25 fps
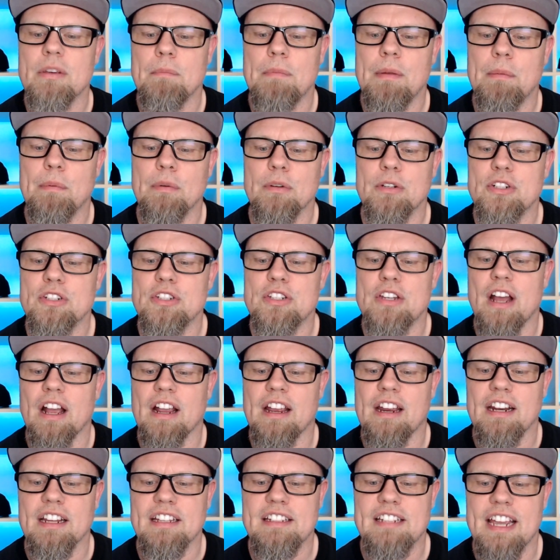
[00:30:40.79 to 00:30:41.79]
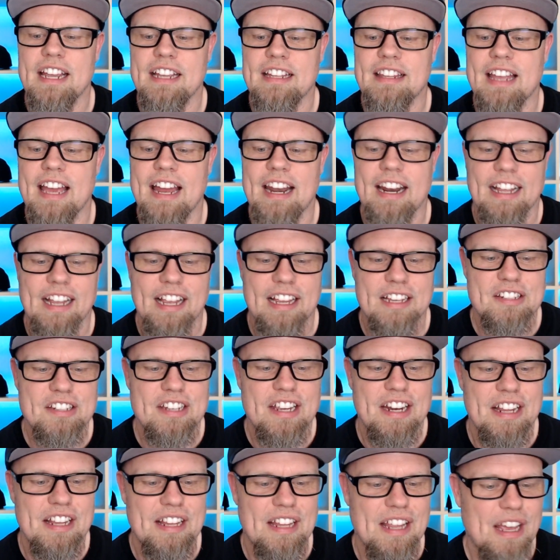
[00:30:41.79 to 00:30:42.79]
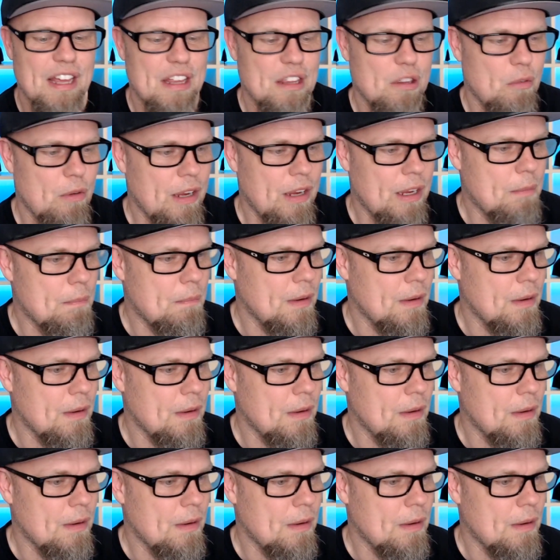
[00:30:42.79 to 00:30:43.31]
people are just not going to take that, I guess, any day of the week.